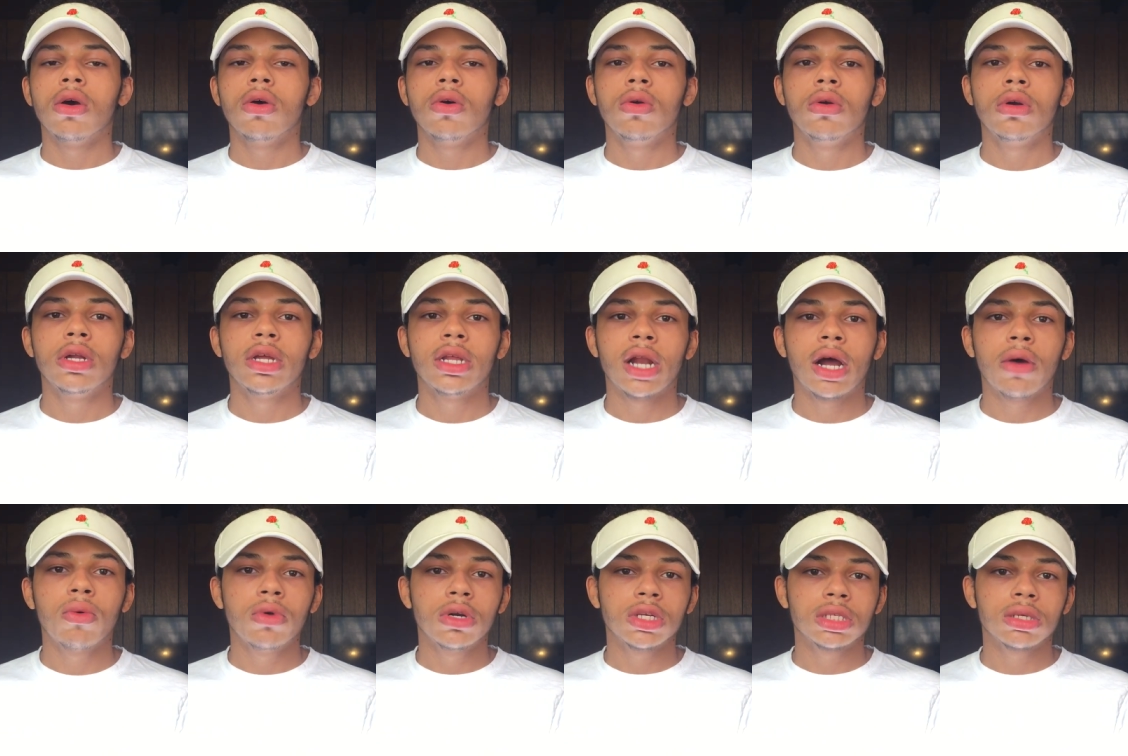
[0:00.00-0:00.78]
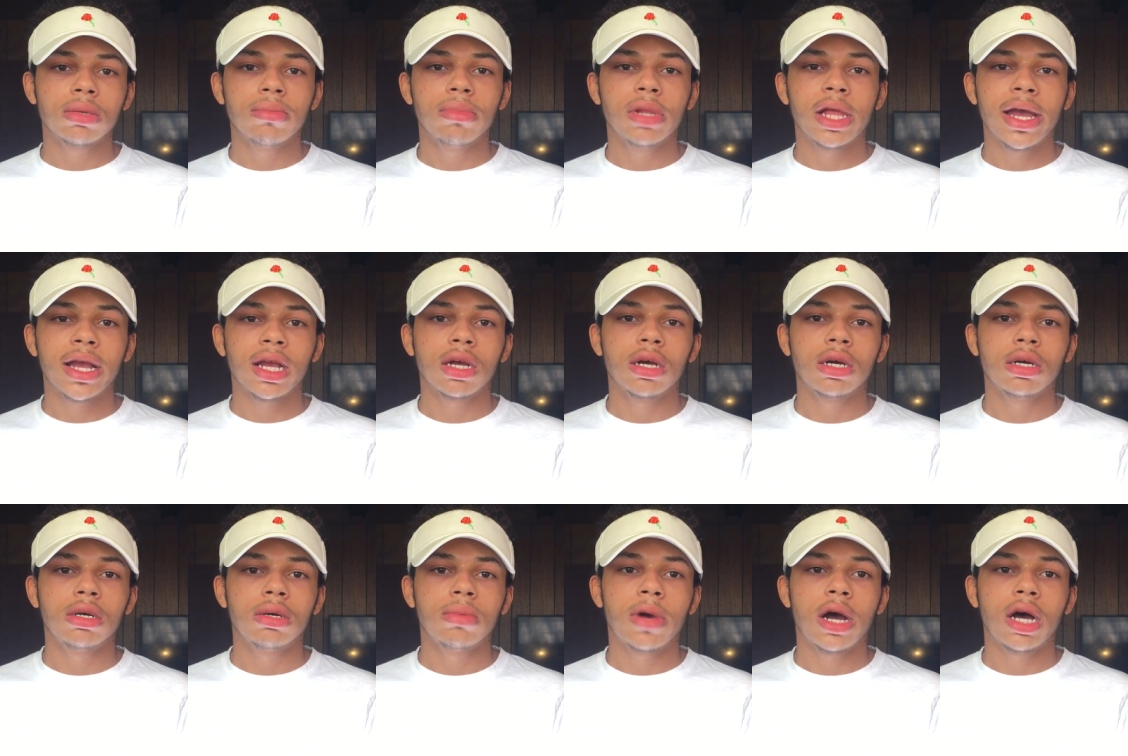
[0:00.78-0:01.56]
And I wore some black
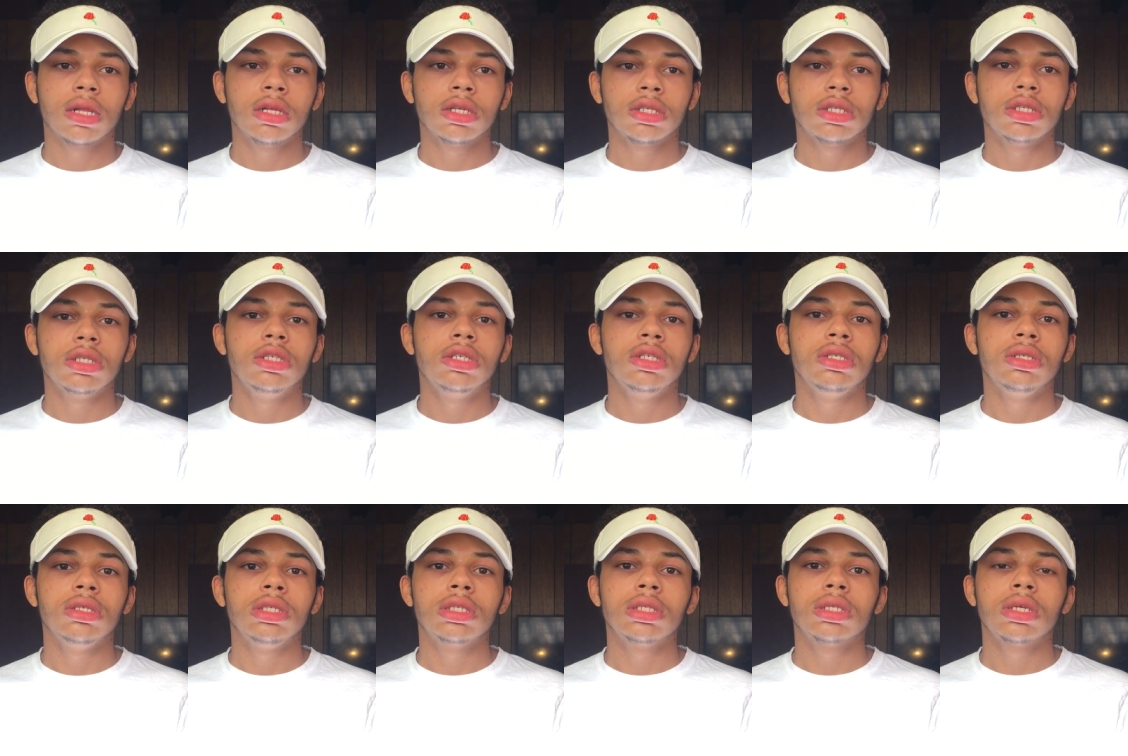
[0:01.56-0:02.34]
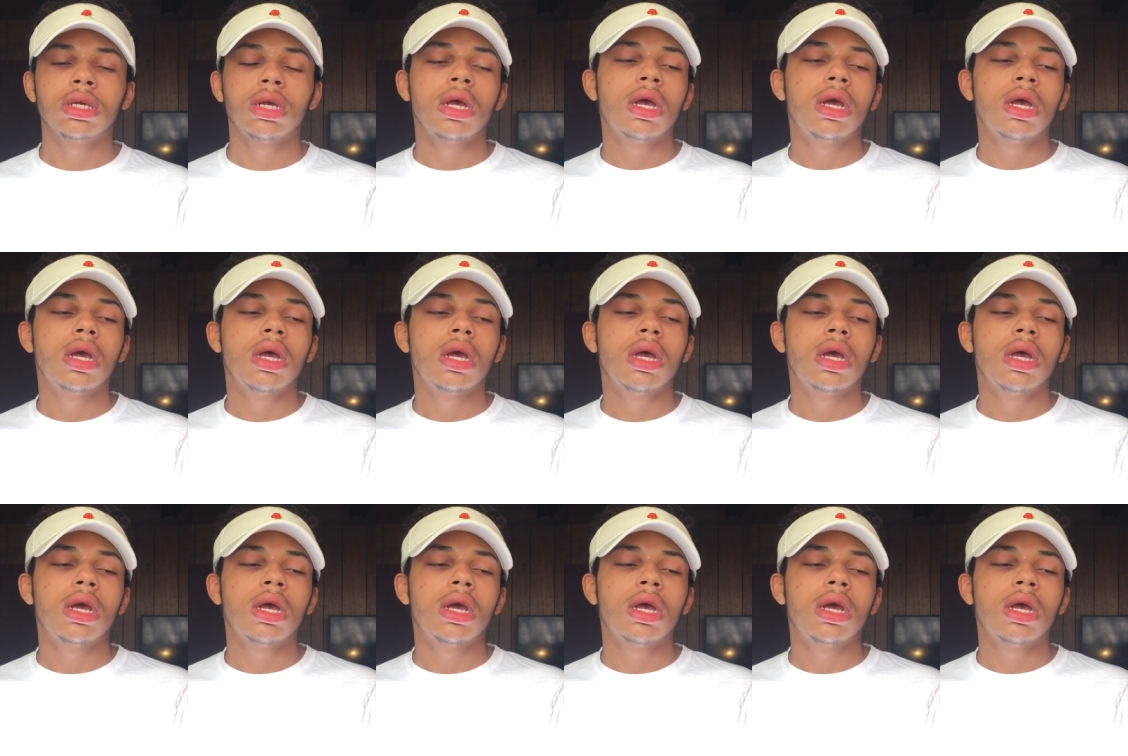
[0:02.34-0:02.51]
Hollister jeans